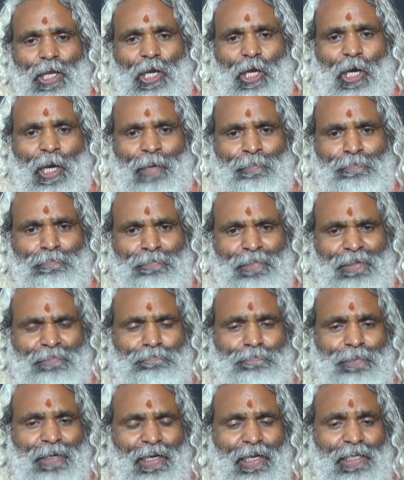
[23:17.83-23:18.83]

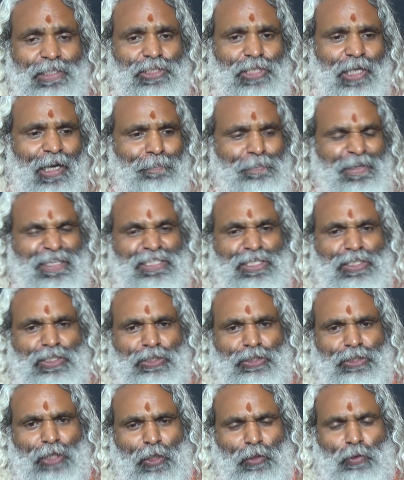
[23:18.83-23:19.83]
Karma phala job is
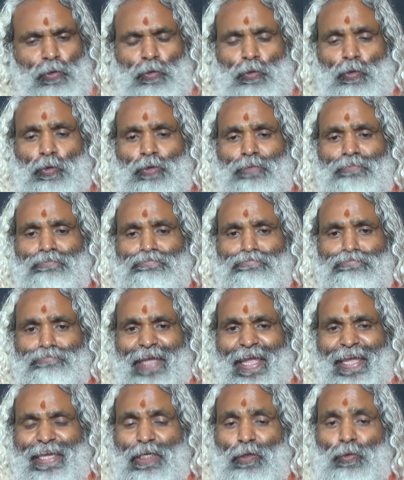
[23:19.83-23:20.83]
not to
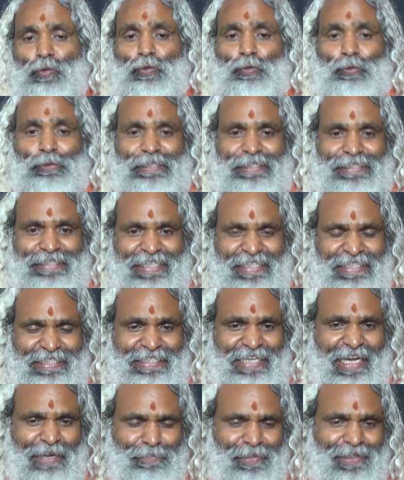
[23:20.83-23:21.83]
make you to
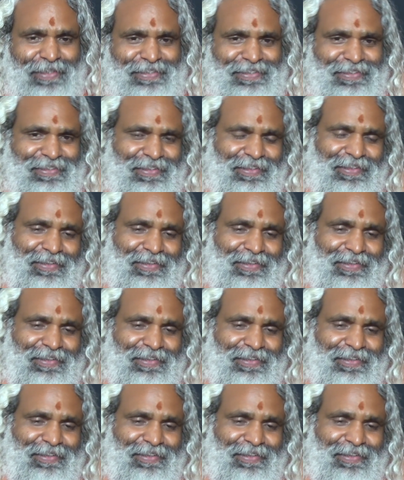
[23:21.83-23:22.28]
re-establish,